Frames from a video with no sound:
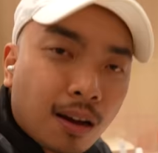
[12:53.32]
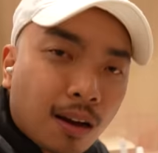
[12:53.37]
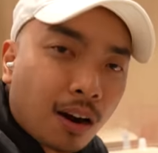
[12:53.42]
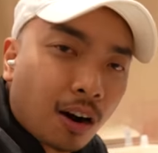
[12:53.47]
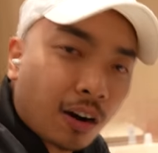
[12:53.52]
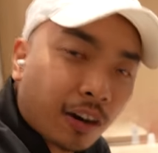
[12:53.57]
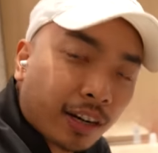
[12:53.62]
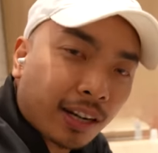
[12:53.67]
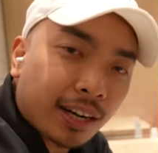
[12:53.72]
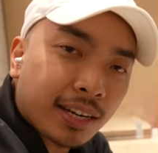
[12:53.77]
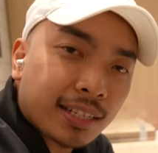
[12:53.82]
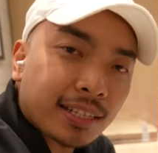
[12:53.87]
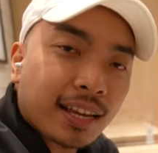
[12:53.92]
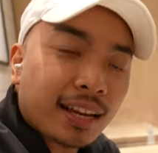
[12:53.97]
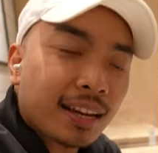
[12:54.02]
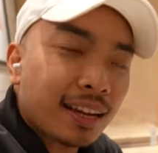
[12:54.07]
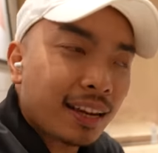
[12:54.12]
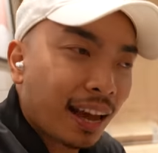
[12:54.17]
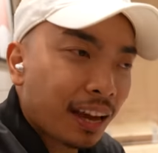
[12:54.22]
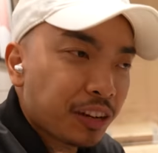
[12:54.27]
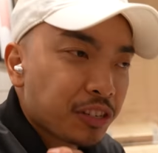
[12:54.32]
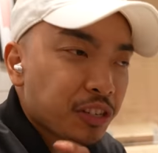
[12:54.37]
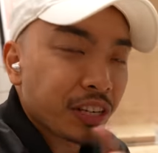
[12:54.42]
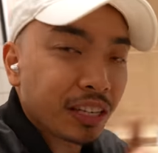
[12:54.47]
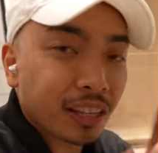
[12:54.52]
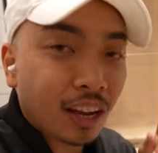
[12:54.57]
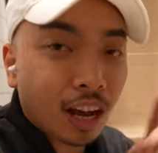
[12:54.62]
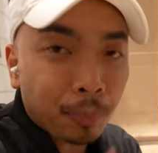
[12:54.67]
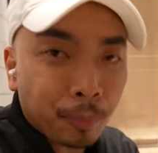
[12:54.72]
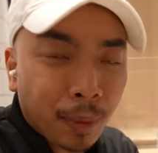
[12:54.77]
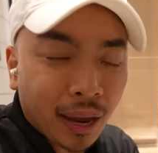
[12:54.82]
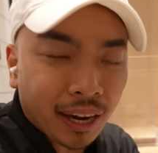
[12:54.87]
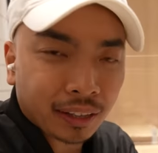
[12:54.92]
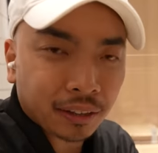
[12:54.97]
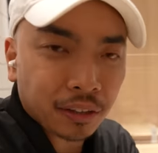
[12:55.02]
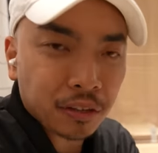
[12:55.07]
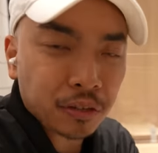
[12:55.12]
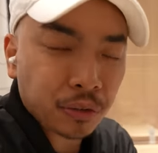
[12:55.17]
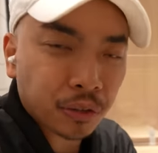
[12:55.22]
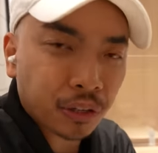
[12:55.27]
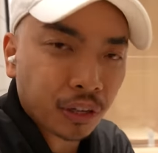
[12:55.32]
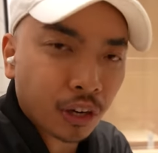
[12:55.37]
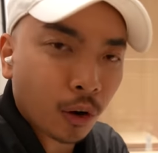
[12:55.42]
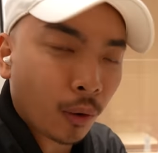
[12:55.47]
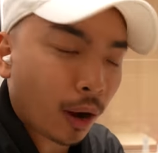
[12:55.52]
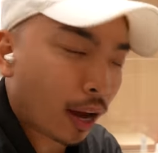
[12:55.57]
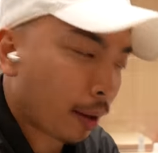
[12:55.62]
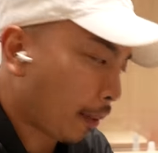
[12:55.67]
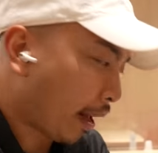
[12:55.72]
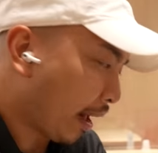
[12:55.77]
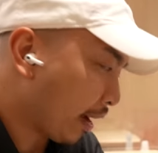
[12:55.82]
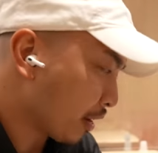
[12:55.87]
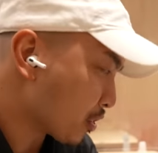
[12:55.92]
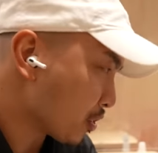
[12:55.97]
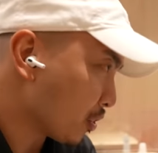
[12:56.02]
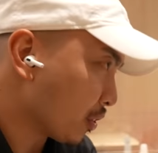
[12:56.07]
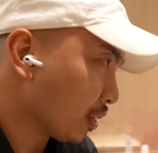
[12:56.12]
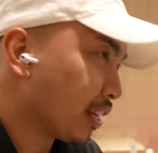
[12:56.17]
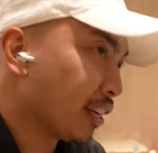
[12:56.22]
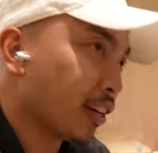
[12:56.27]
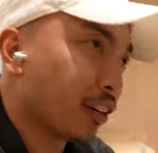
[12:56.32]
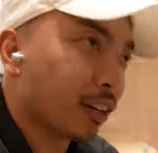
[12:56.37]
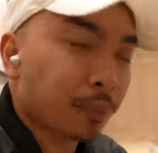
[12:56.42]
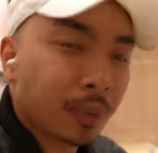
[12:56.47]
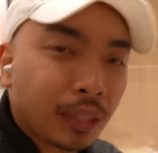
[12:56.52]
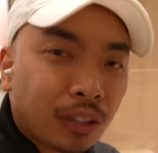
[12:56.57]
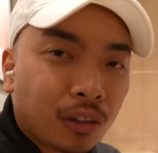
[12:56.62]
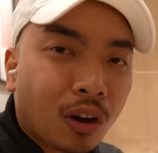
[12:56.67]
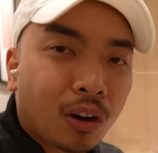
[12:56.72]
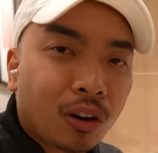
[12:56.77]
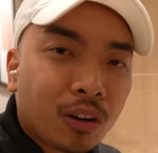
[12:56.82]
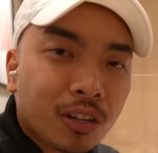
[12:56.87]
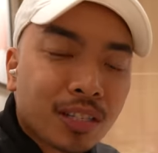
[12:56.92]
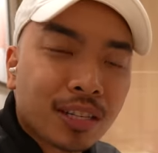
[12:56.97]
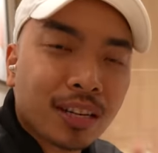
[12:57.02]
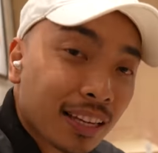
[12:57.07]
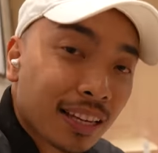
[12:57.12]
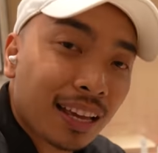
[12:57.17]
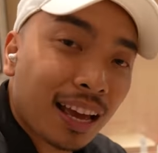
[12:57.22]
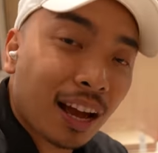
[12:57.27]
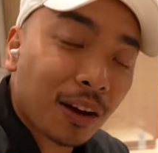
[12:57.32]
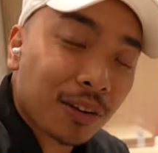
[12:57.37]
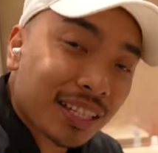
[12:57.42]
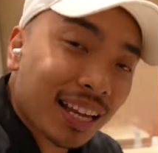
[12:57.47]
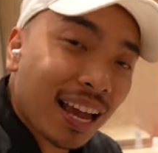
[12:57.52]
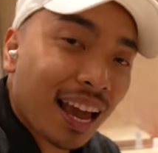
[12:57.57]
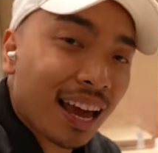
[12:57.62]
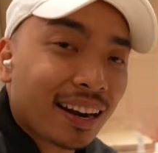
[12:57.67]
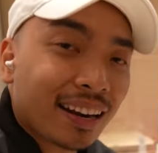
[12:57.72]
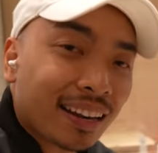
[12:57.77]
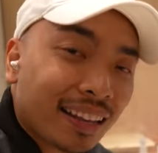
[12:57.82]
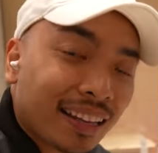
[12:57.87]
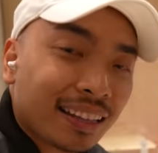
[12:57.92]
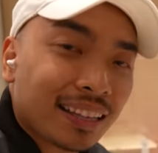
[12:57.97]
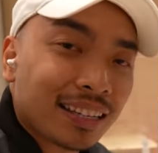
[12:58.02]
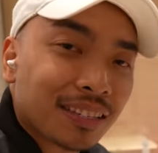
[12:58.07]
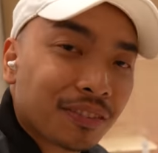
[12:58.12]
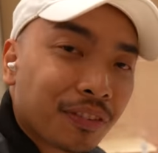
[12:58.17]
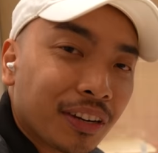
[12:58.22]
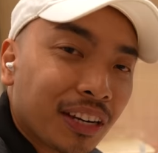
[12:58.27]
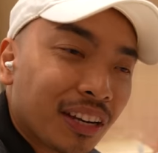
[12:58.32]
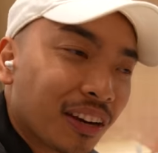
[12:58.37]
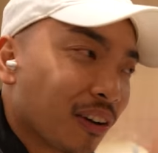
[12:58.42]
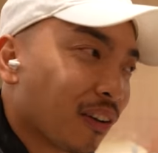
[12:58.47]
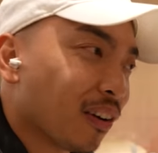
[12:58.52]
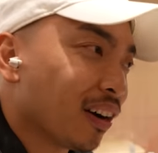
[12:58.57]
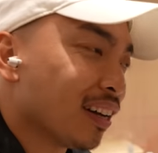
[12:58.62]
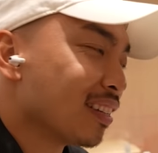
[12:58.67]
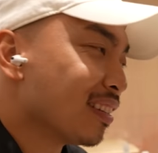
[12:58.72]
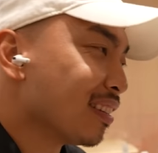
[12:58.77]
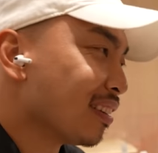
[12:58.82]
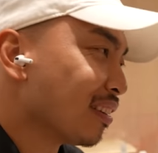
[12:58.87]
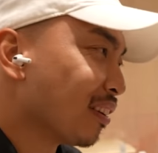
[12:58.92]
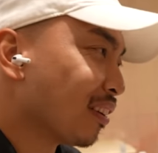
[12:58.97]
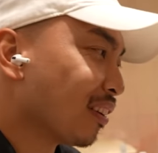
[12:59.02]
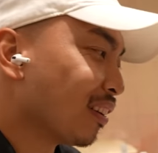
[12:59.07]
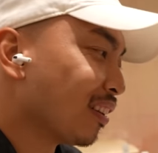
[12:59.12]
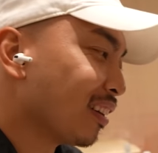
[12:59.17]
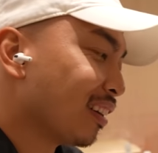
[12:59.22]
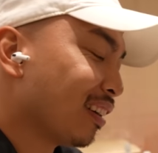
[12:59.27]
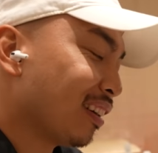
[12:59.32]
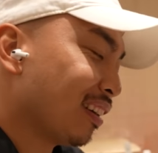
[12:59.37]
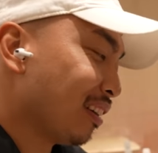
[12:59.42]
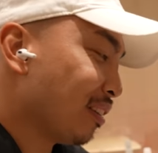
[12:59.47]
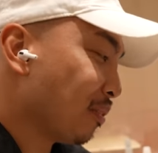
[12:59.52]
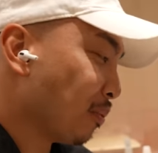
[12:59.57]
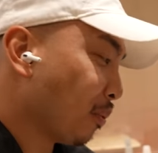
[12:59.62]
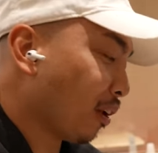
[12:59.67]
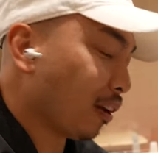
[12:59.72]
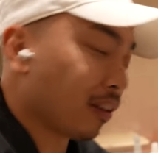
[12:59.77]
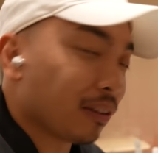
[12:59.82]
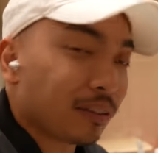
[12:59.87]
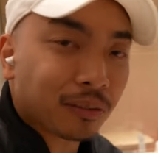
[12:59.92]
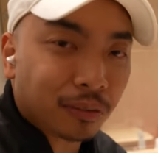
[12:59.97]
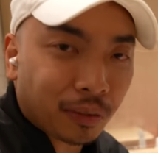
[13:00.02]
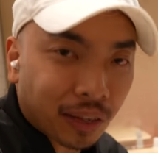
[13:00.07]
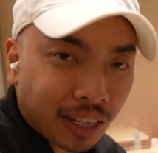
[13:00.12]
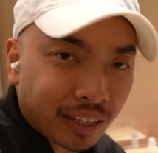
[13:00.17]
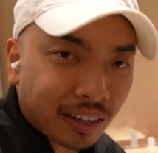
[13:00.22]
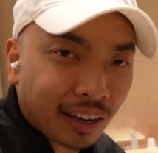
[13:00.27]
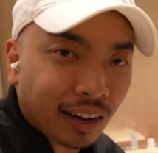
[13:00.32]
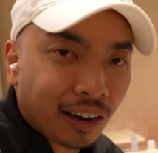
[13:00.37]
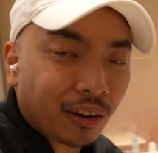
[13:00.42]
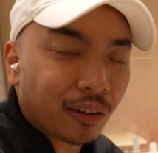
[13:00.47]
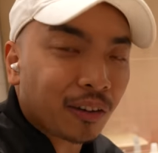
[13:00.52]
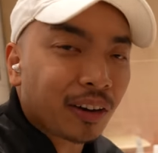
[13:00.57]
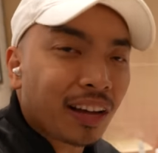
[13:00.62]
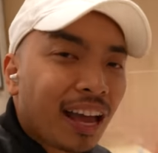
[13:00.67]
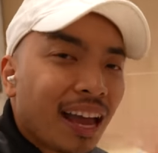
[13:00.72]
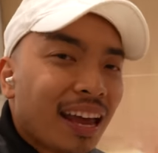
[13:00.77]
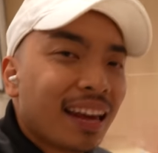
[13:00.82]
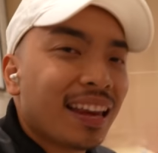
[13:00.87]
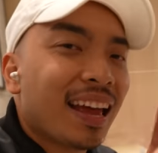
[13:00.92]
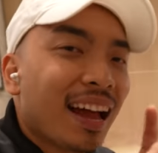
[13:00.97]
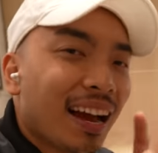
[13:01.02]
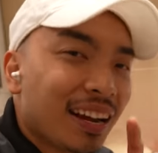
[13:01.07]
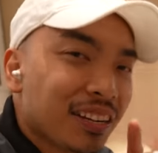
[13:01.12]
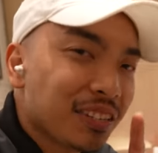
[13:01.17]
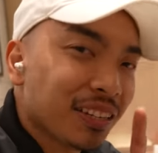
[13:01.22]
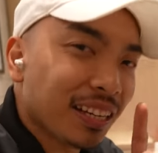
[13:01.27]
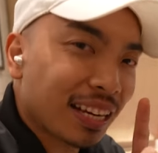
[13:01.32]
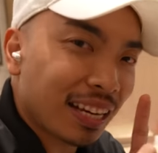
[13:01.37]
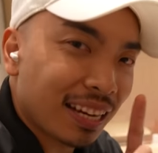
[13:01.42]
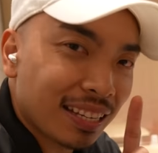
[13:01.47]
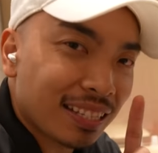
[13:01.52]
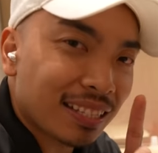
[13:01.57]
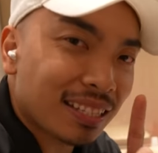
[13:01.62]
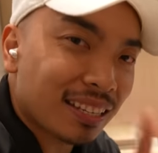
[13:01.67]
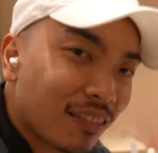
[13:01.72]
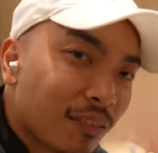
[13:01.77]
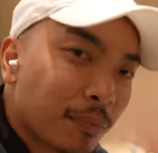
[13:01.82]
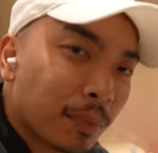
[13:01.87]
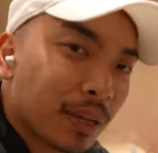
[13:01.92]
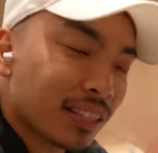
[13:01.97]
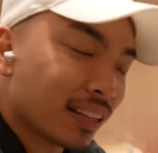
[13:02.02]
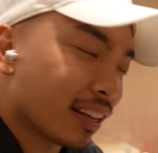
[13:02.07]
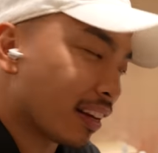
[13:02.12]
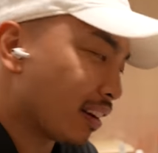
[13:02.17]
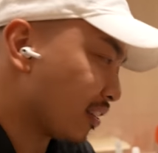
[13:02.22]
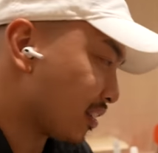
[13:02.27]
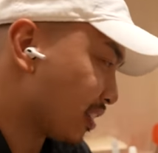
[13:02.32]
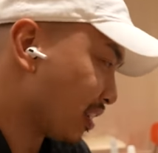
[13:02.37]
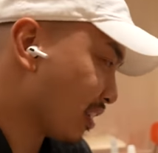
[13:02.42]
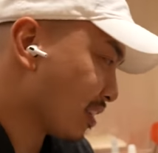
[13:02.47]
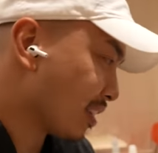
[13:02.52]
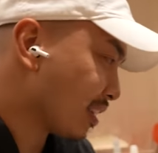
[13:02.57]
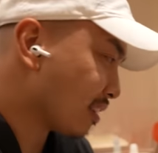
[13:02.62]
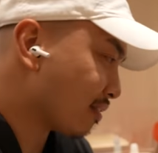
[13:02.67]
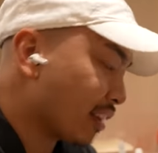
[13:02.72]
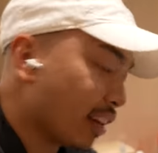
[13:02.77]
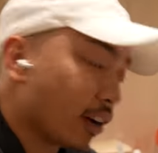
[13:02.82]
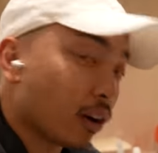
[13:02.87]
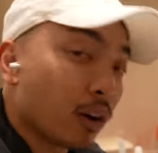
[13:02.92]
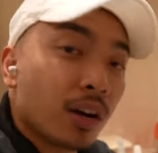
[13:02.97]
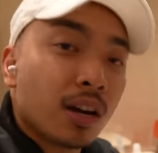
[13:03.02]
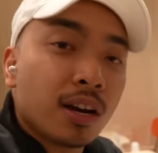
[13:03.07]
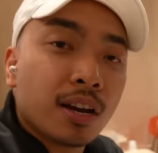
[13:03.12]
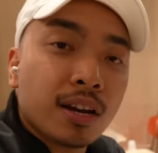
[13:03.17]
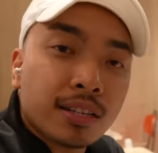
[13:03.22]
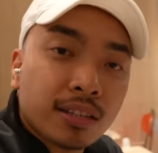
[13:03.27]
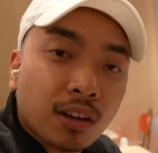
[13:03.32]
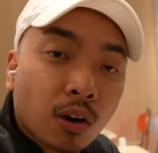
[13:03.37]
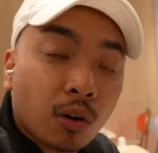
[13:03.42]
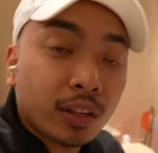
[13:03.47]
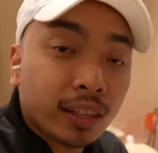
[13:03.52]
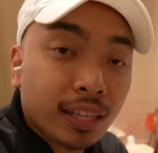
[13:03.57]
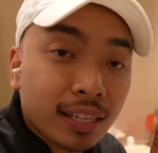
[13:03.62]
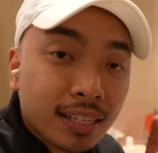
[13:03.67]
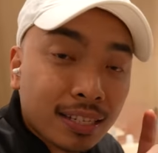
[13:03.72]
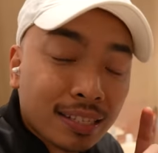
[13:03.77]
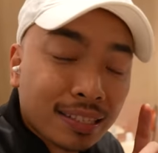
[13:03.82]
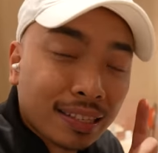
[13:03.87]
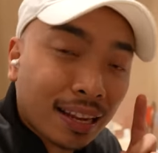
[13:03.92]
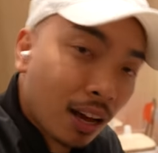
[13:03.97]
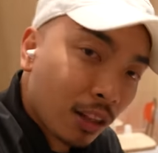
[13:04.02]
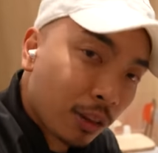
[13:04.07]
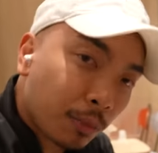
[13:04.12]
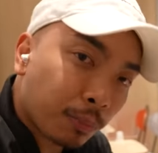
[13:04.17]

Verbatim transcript: Alright guys, actually not back in the studio, I'm actually here at McDonald's. I was editing this video until, well, right now. And actually it is seven months later since this video. So this is now the